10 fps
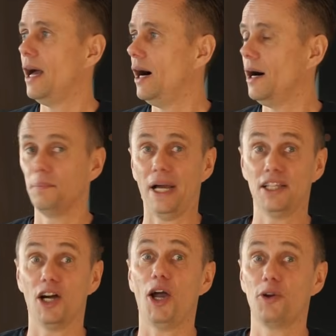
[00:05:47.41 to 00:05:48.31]

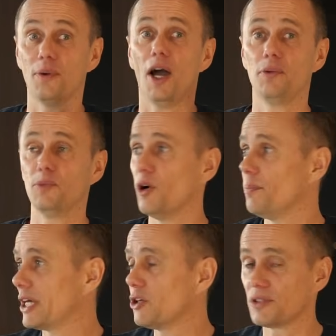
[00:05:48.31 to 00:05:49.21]
and I hope not,
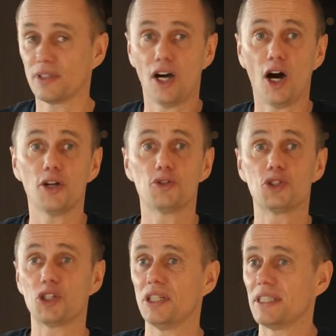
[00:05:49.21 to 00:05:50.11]
because
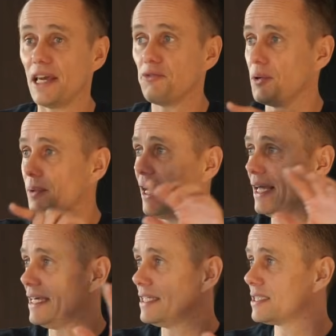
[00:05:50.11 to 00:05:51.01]
hydrogen is everywhere.
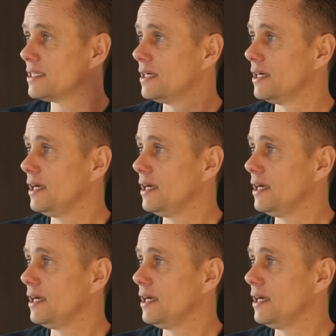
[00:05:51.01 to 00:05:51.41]
It's